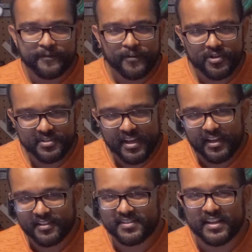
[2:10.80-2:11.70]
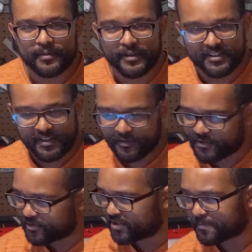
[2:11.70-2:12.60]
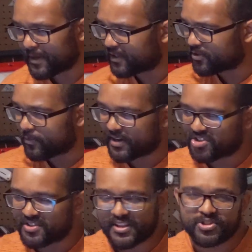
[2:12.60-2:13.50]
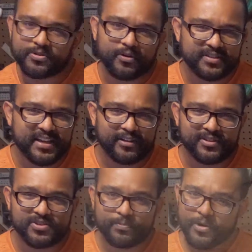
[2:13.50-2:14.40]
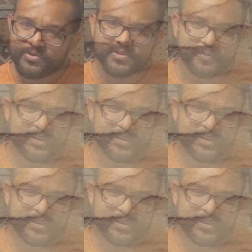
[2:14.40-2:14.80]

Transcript: the first day, it's not a big deal. You just pick a direction that you know a town is supposed to